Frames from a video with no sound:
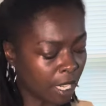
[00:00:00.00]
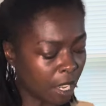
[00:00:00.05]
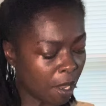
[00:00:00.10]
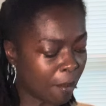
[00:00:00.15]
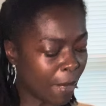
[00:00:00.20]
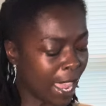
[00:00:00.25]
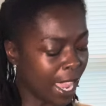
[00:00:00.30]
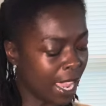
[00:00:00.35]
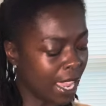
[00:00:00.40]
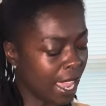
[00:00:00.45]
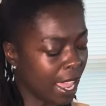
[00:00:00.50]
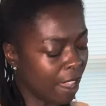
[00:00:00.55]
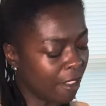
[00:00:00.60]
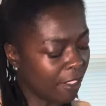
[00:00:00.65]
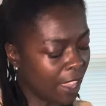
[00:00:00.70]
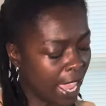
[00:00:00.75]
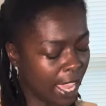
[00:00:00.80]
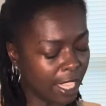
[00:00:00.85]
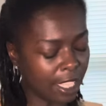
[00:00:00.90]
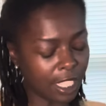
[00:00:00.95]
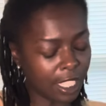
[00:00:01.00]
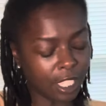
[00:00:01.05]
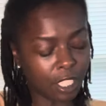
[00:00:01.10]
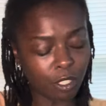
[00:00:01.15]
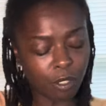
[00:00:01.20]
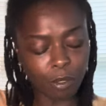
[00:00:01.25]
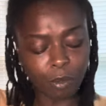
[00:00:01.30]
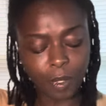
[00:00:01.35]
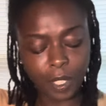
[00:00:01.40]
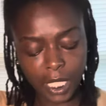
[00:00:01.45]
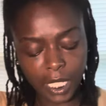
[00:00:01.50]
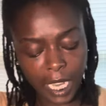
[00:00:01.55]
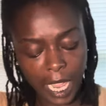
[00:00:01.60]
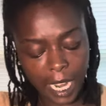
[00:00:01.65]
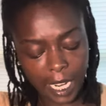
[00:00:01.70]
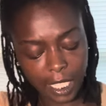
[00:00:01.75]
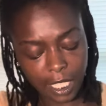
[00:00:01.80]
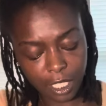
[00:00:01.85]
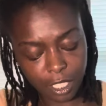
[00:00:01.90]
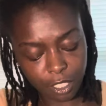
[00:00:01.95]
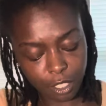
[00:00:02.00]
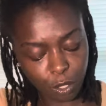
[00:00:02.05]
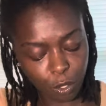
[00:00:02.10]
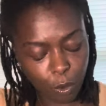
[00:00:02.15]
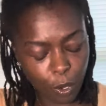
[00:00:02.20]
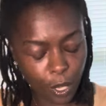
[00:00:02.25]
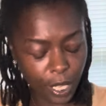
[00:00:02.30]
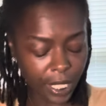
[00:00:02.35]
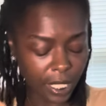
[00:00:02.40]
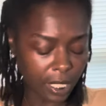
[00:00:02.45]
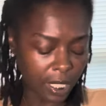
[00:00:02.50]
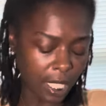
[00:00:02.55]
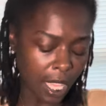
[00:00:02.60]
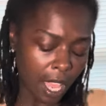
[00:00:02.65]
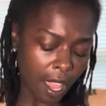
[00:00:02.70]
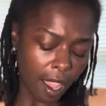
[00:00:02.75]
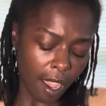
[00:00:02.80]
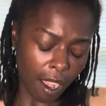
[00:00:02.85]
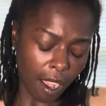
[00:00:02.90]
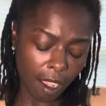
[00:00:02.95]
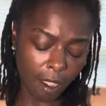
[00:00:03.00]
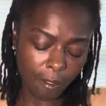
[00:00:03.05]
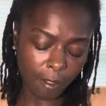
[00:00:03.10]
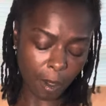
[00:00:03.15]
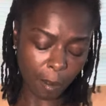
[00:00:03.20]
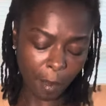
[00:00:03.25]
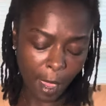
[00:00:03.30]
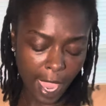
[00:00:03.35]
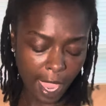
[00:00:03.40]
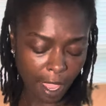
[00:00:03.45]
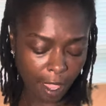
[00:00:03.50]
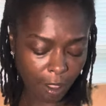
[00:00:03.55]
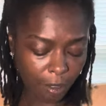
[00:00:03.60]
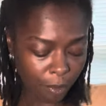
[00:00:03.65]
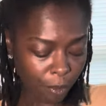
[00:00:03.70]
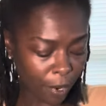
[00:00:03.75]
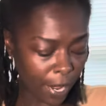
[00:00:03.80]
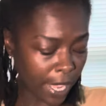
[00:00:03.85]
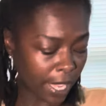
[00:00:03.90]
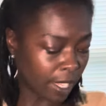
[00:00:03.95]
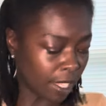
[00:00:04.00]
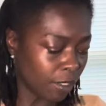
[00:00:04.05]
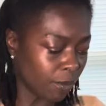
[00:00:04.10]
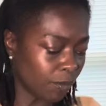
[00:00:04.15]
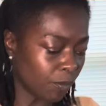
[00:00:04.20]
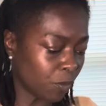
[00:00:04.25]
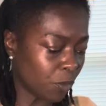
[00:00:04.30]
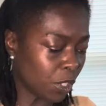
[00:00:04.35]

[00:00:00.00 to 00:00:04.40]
It may have had to do with a lot of the choice of the pathway,